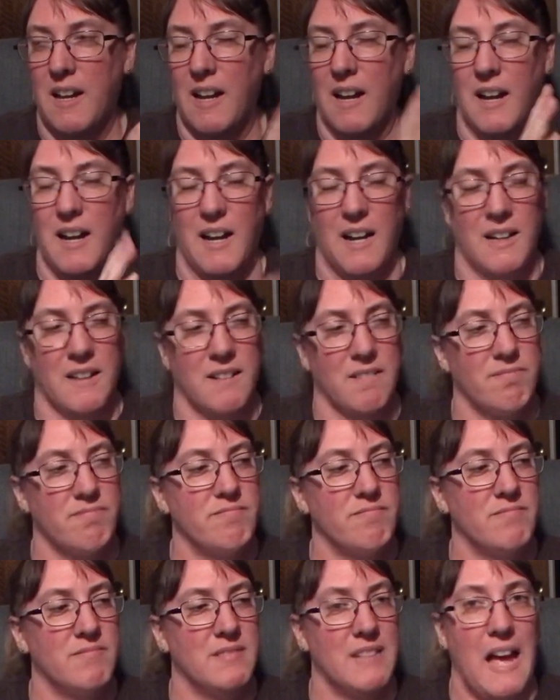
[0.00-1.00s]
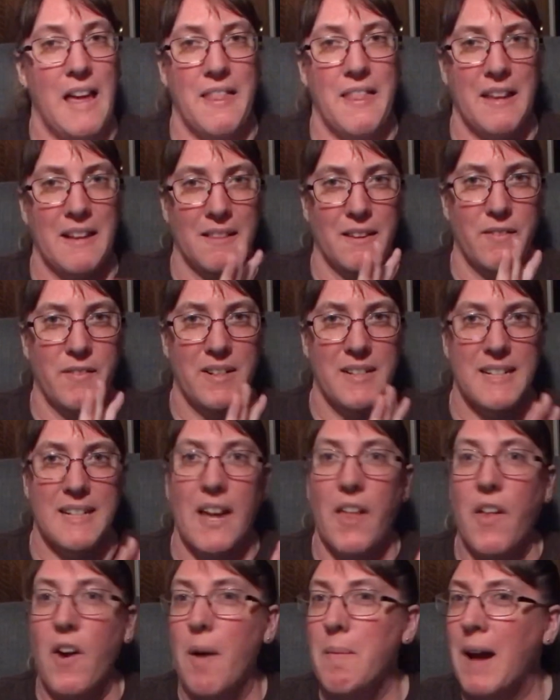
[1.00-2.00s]
I think, living
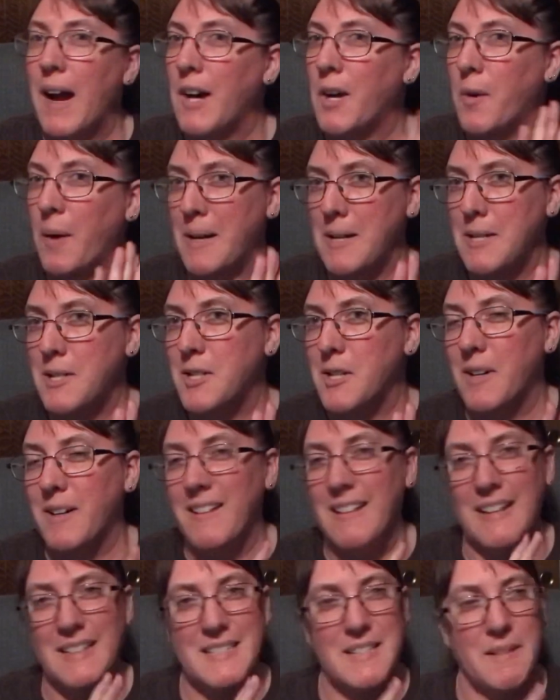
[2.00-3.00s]
together. I'm not quite sure. That's